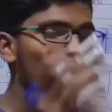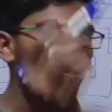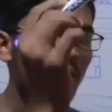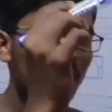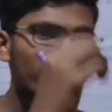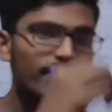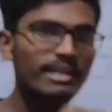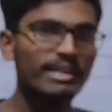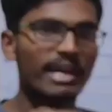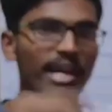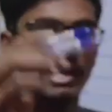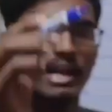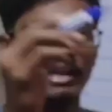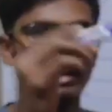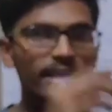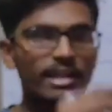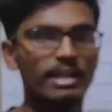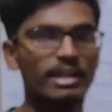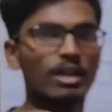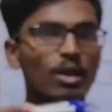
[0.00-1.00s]
among that
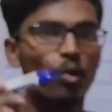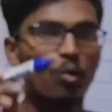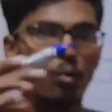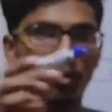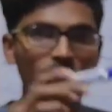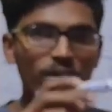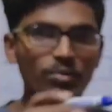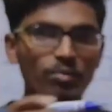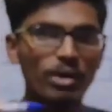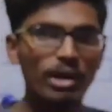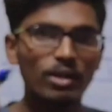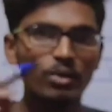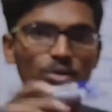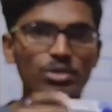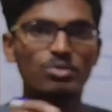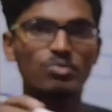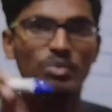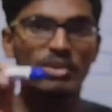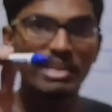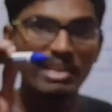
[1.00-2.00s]
100, one value
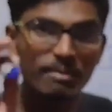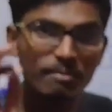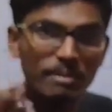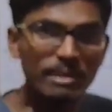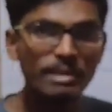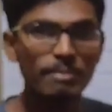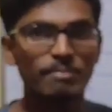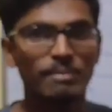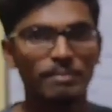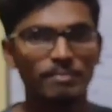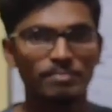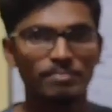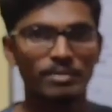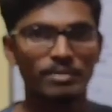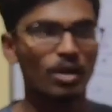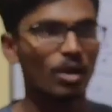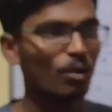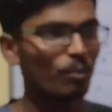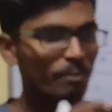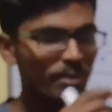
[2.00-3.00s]
is very
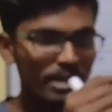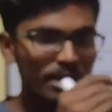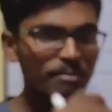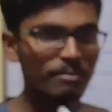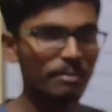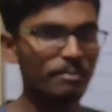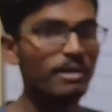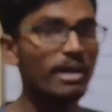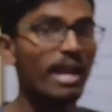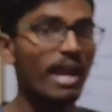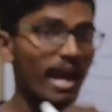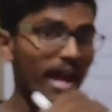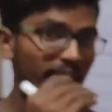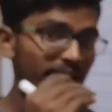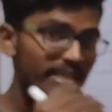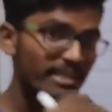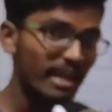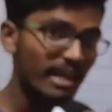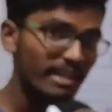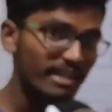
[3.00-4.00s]
minimum,
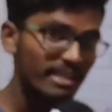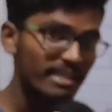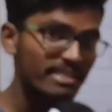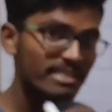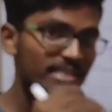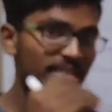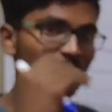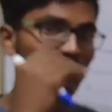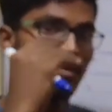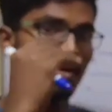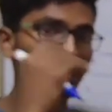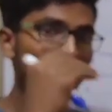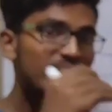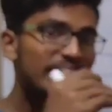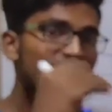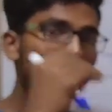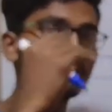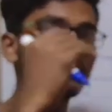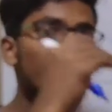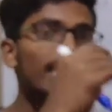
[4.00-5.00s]
and that is
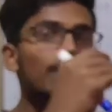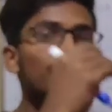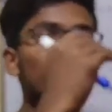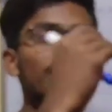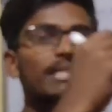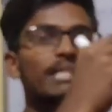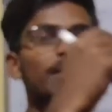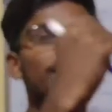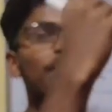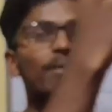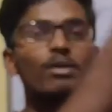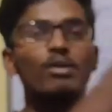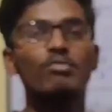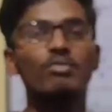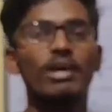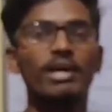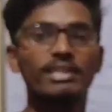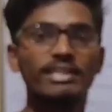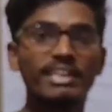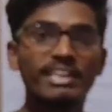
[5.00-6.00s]
integral multiple
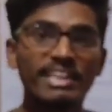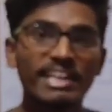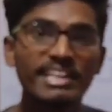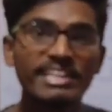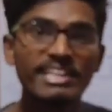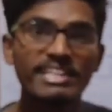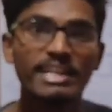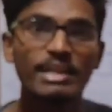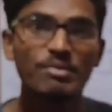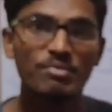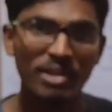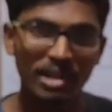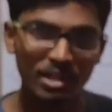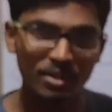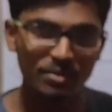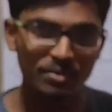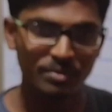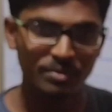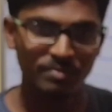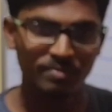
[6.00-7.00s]
of other 99
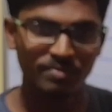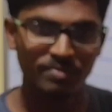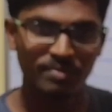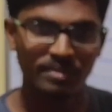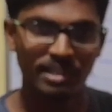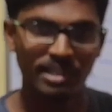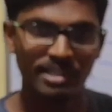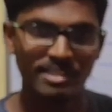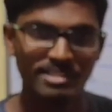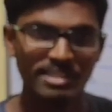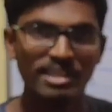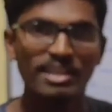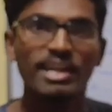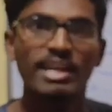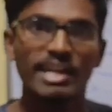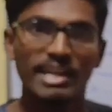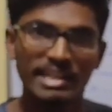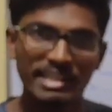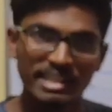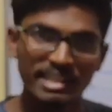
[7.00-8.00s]
values. That is
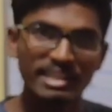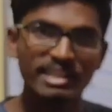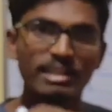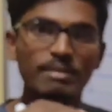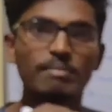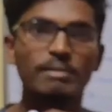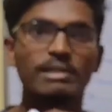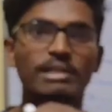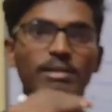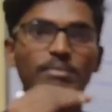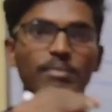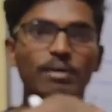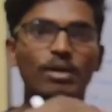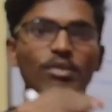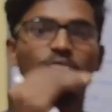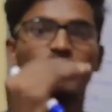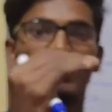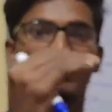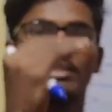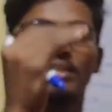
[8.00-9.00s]
integral multiple
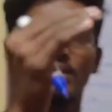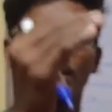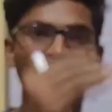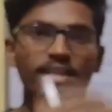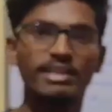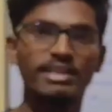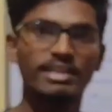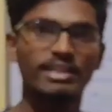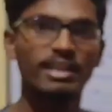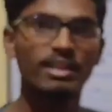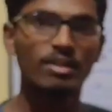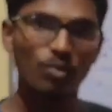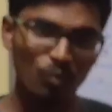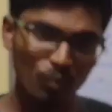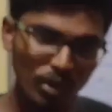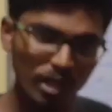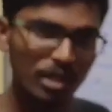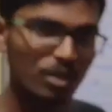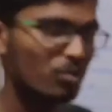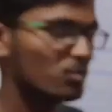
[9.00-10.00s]
of other 99
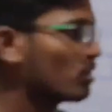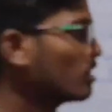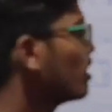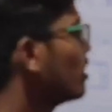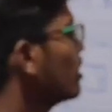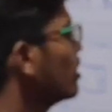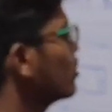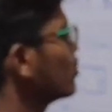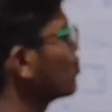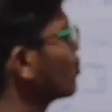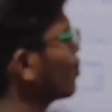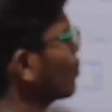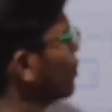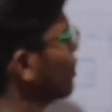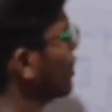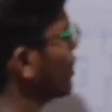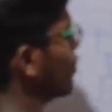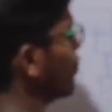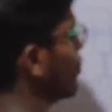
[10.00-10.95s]
values. So